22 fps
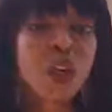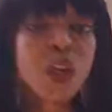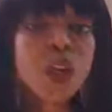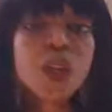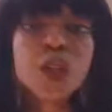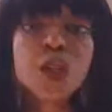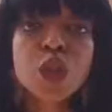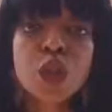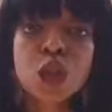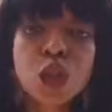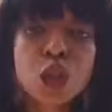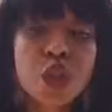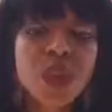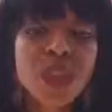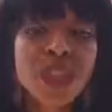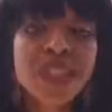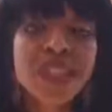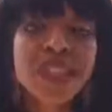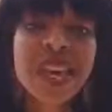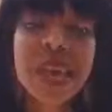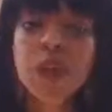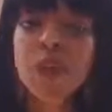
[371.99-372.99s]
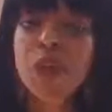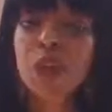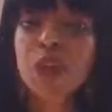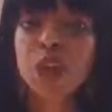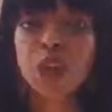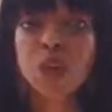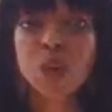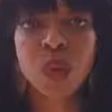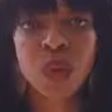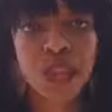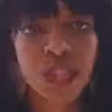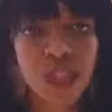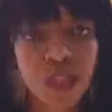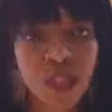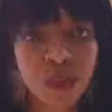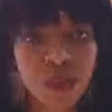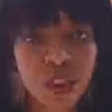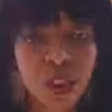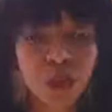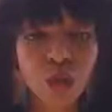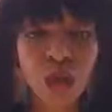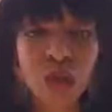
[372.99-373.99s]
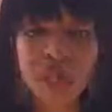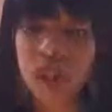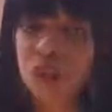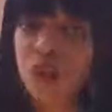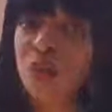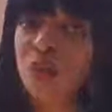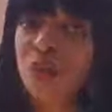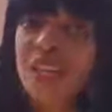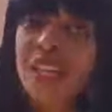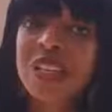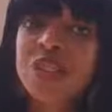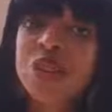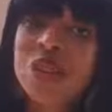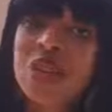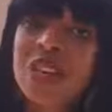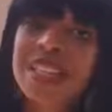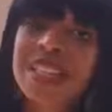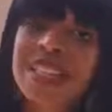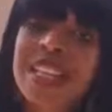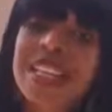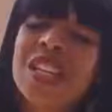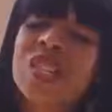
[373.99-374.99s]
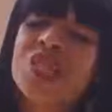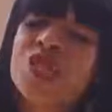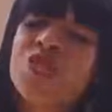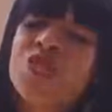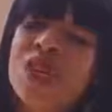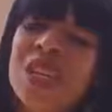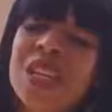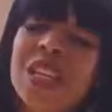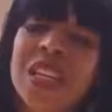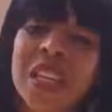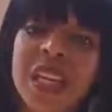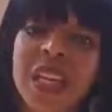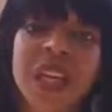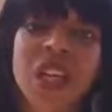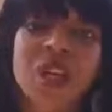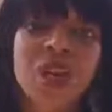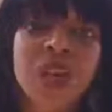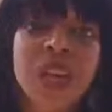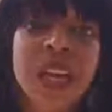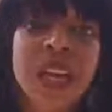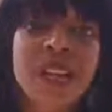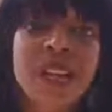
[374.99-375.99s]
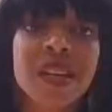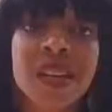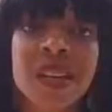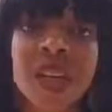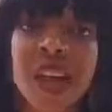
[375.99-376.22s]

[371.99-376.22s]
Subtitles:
So do the same, whether you're doing it individually, although yesterday I said it's really key to get an